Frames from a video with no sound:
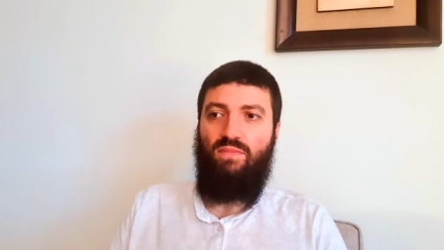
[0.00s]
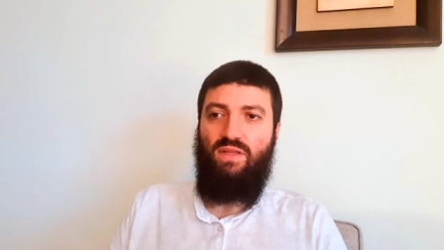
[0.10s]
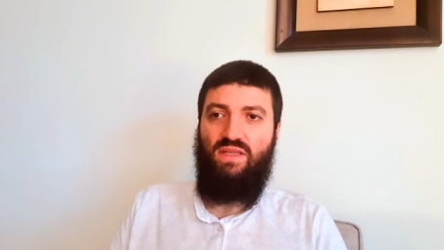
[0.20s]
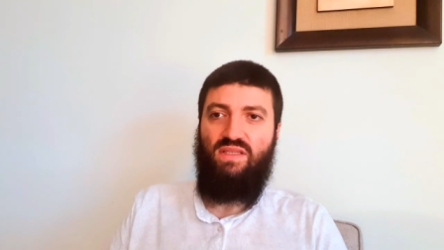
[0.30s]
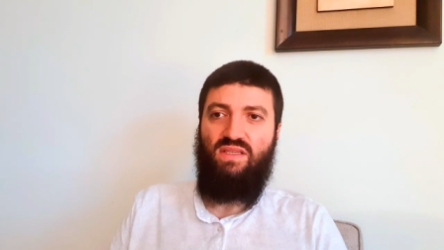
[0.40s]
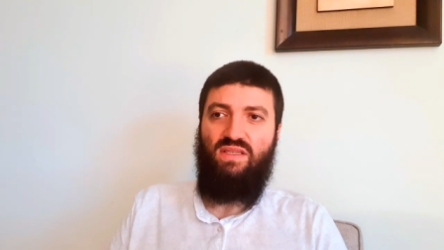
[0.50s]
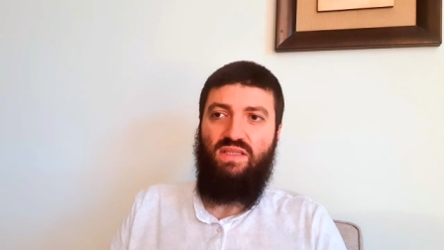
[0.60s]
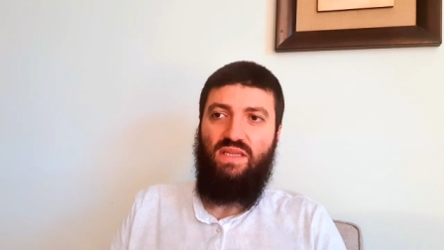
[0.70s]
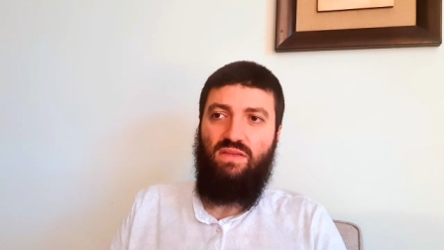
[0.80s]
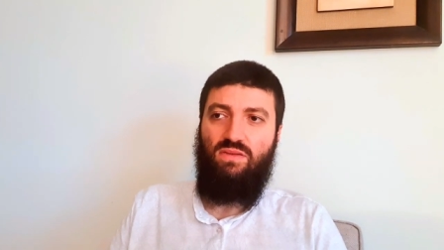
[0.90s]
it does not
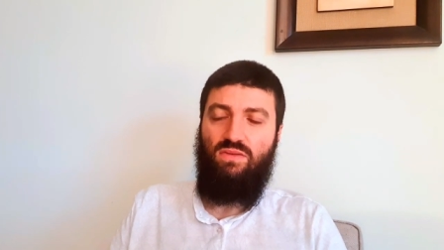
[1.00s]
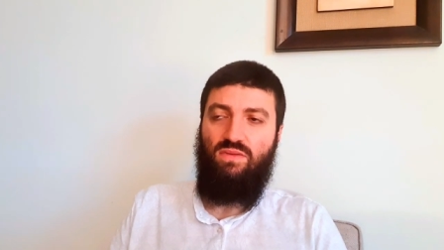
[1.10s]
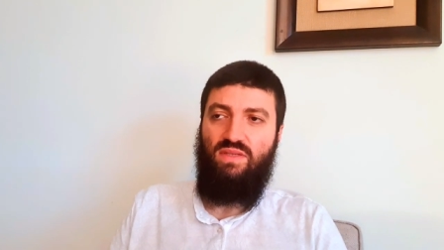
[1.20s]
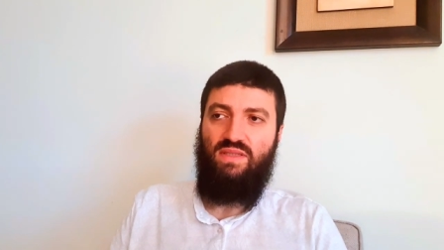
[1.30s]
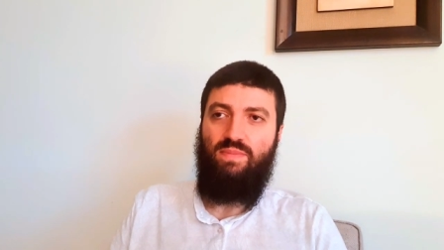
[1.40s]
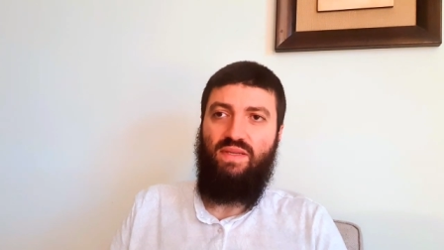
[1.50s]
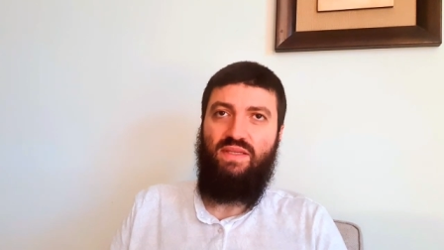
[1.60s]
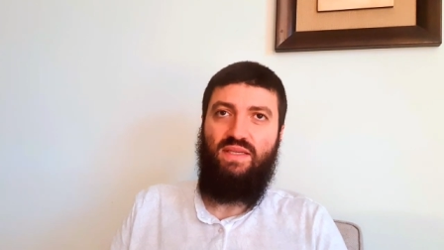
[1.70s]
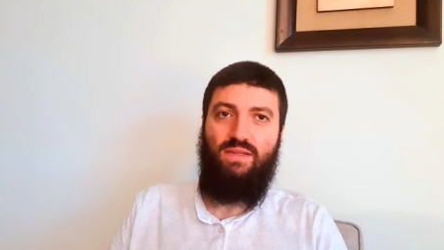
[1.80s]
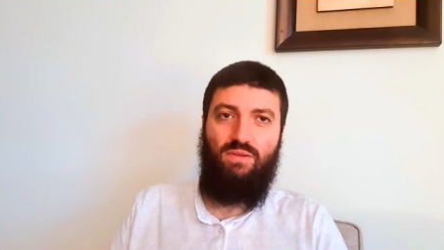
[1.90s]
intend to do this but
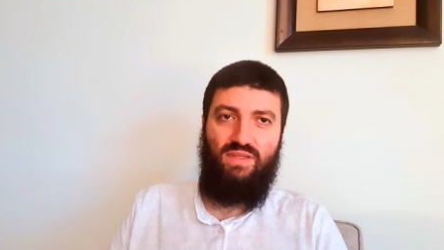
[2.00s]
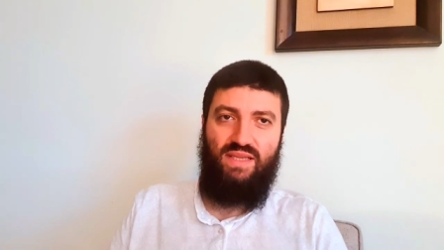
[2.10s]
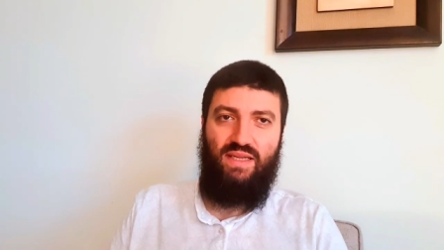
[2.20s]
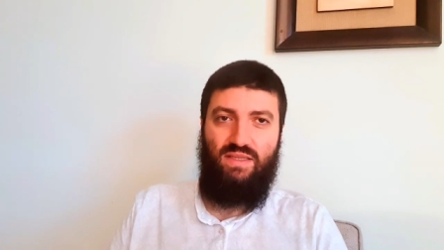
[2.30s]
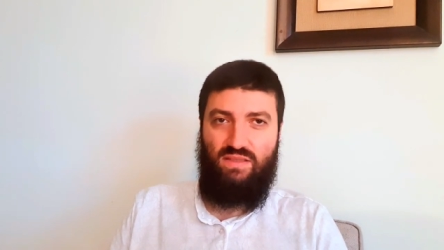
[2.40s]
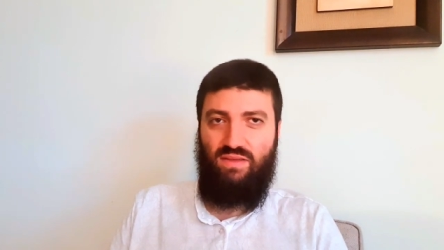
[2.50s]
it looks like it's